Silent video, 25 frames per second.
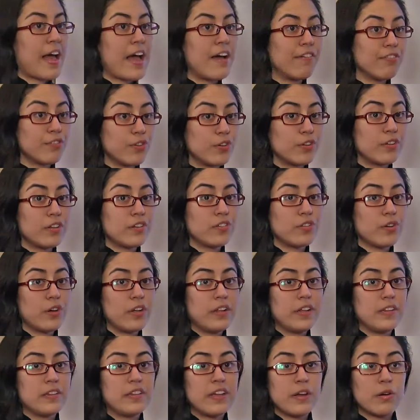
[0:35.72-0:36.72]
after the
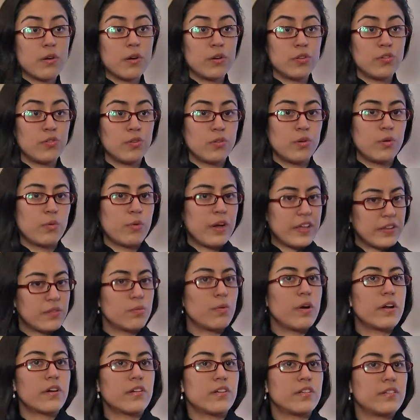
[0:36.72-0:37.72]
toilet, they go to the
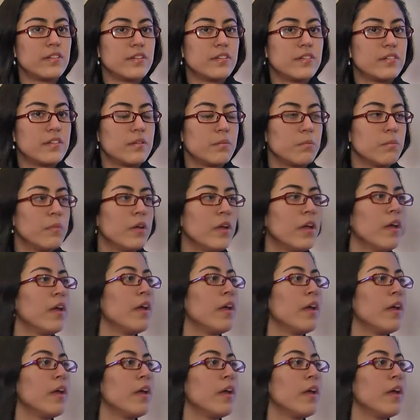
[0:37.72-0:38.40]
wastewater system.